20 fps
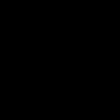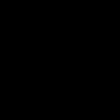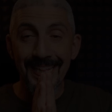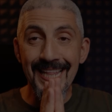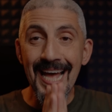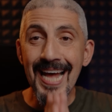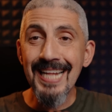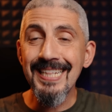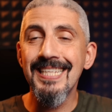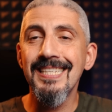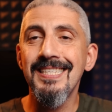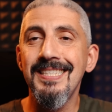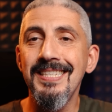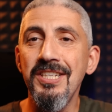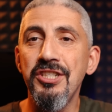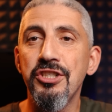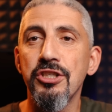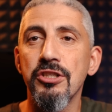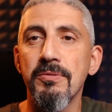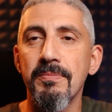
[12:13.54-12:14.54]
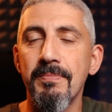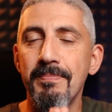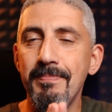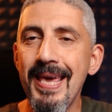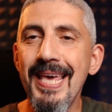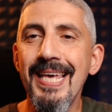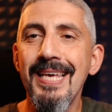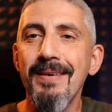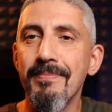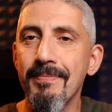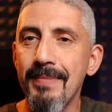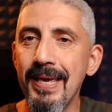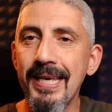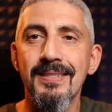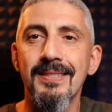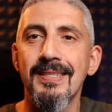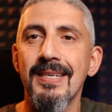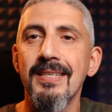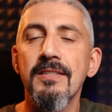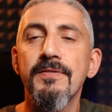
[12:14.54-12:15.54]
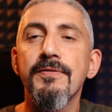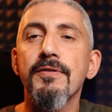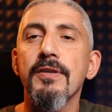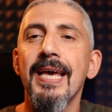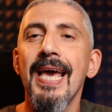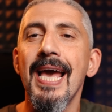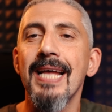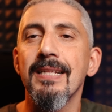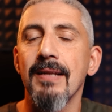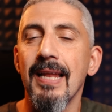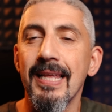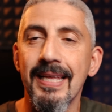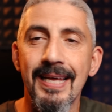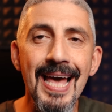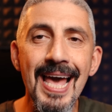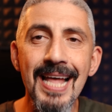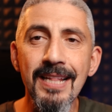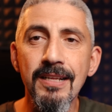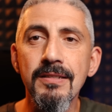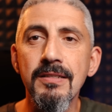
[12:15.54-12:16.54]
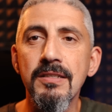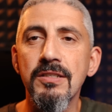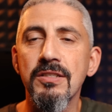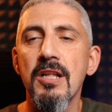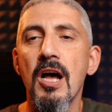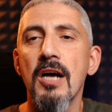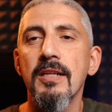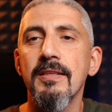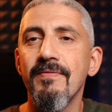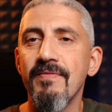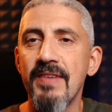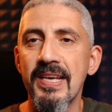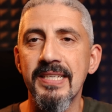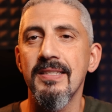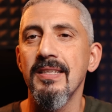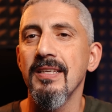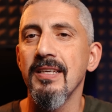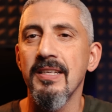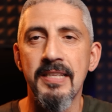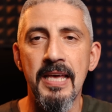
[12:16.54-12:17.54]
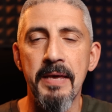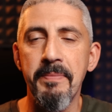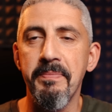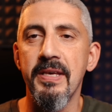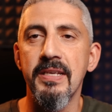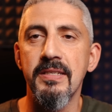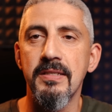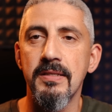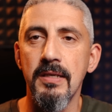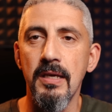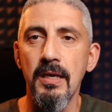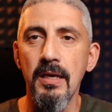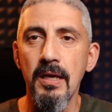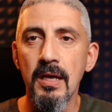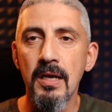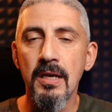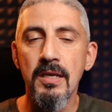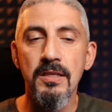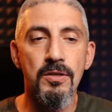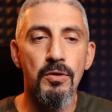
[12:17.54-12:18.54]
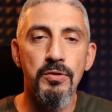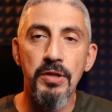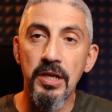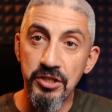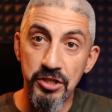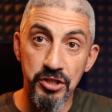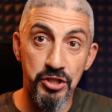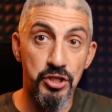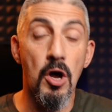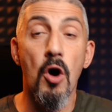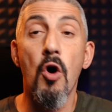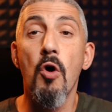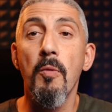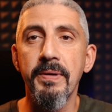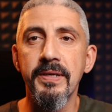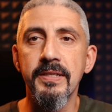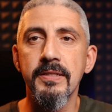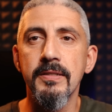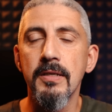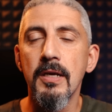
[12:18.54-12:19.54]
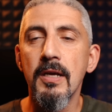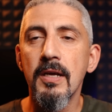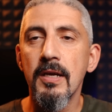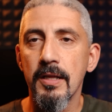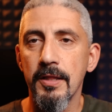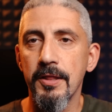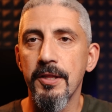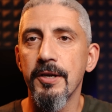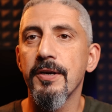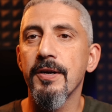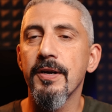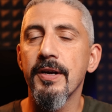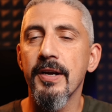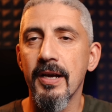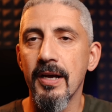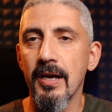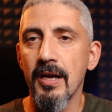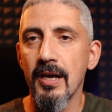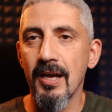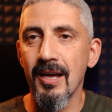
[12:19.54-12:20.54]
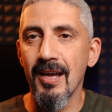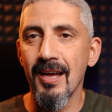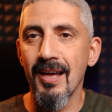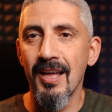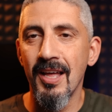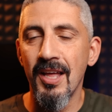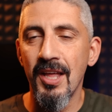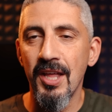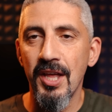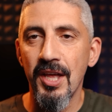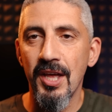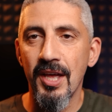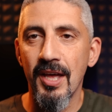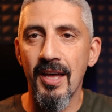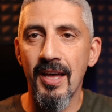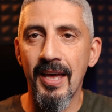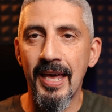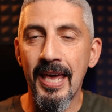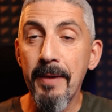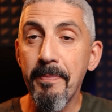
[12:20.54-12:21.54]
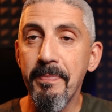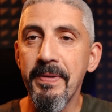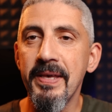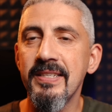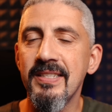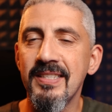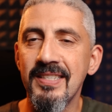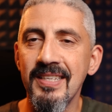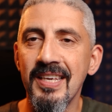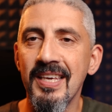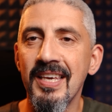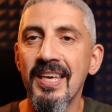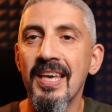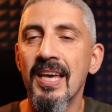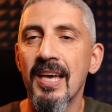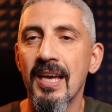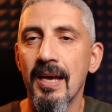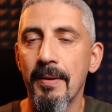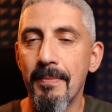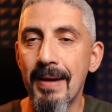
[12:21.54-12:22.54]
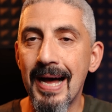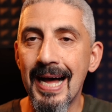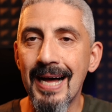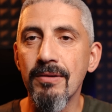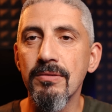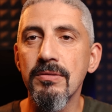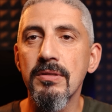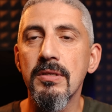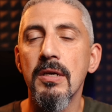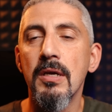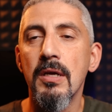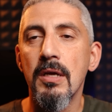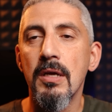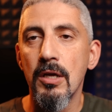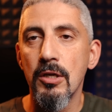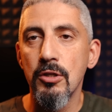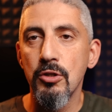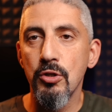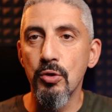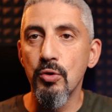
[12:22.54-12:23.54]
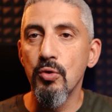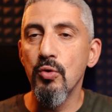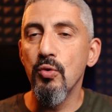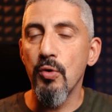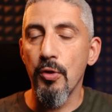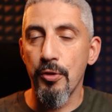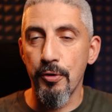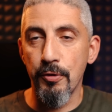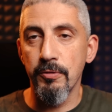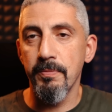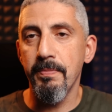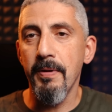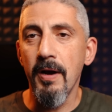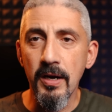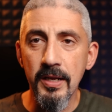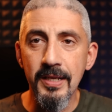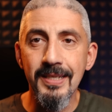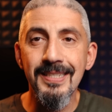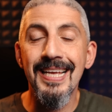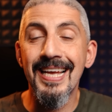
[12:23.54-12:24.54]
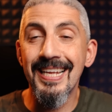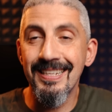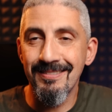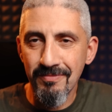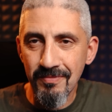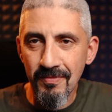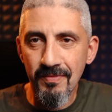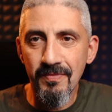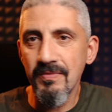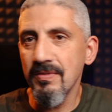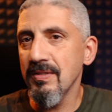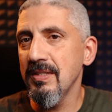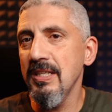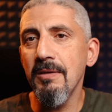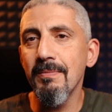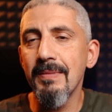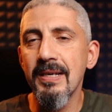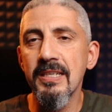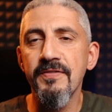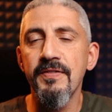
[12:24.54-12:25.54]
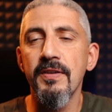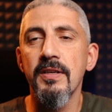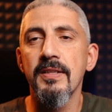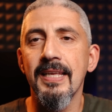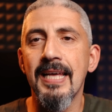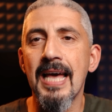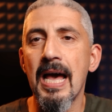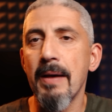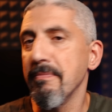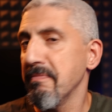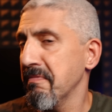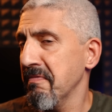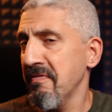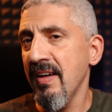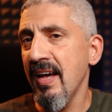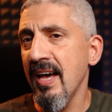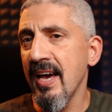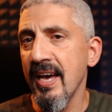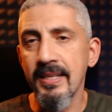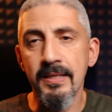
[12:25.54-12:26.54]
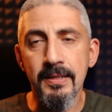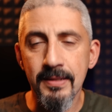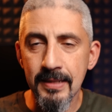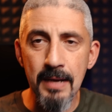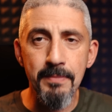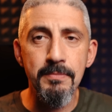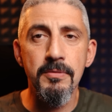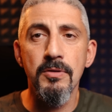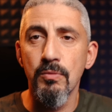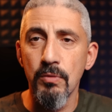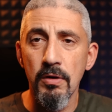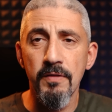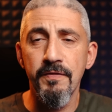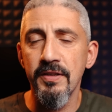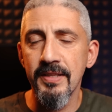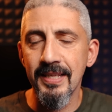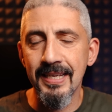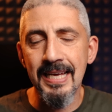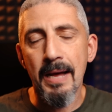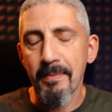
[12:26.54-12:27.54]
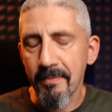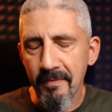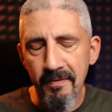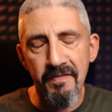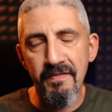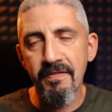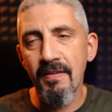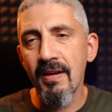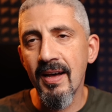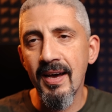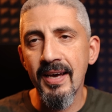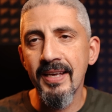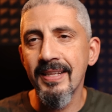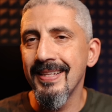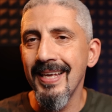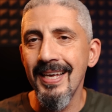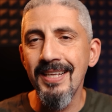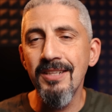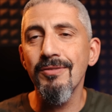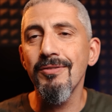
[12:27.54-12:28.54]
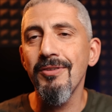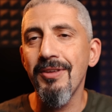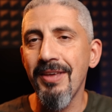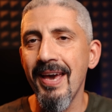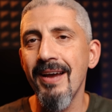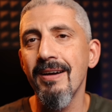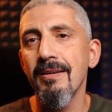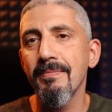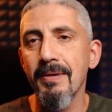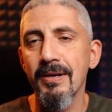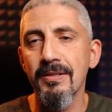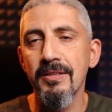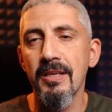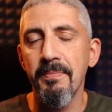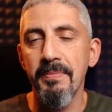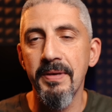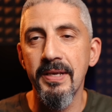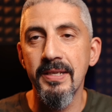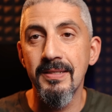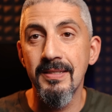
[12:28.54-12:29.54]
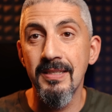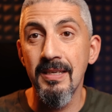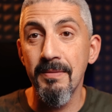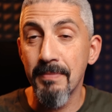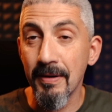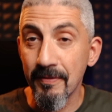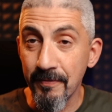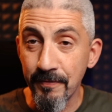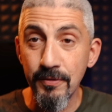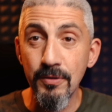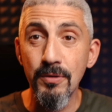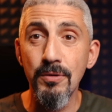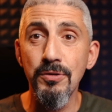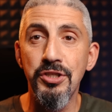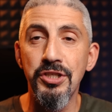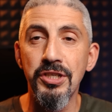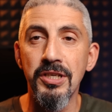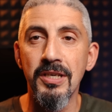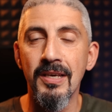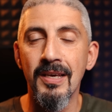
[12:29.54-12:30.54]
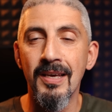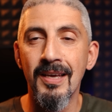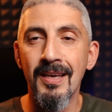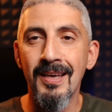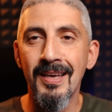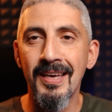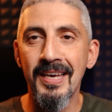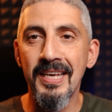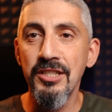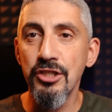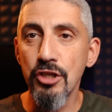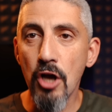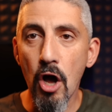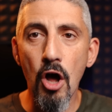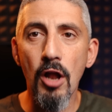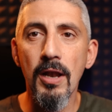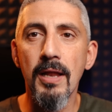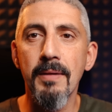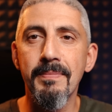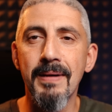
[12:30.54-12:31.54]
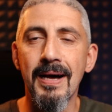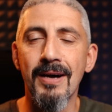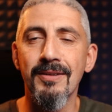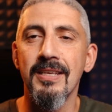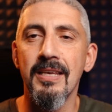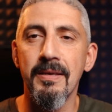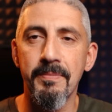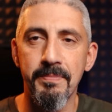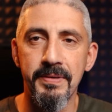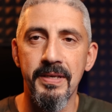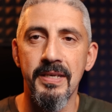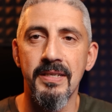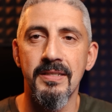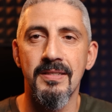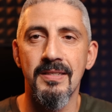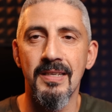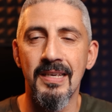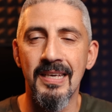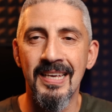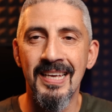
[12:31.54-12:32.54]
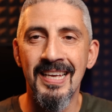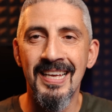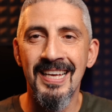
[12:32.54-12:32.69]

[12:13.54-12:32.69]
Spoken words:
That decision makes sense for Canon. Like Canon is not investing in APS-C, so they just opened their APS-C mount to third parties, and Sigma is filling the gap. Fine. Tamron will fill the gap. Fine. They don't care about APS-C, but Fuji is all about APS-C.